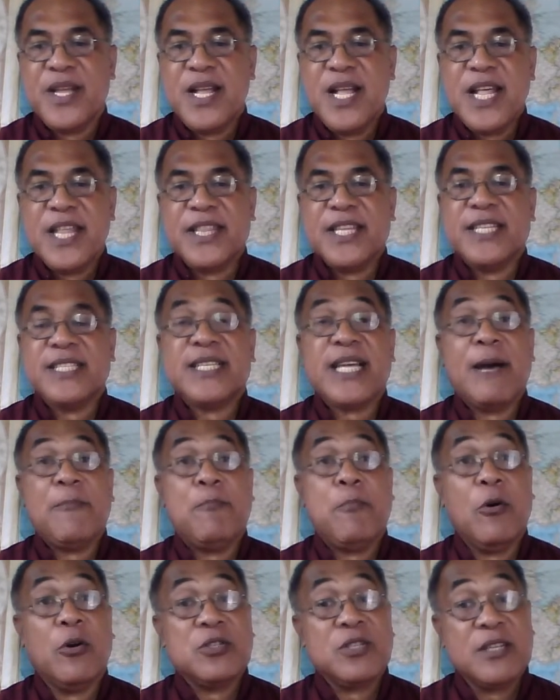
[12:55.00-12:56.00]
Thus a
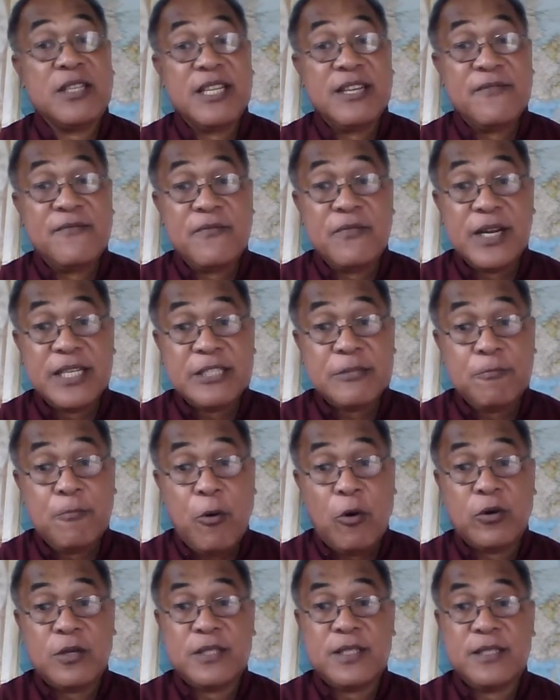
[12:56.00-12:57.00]
positive
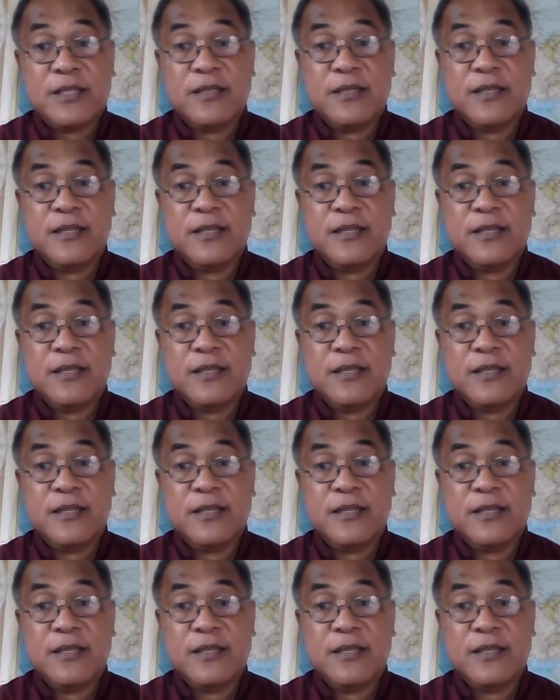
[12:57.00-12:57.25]
response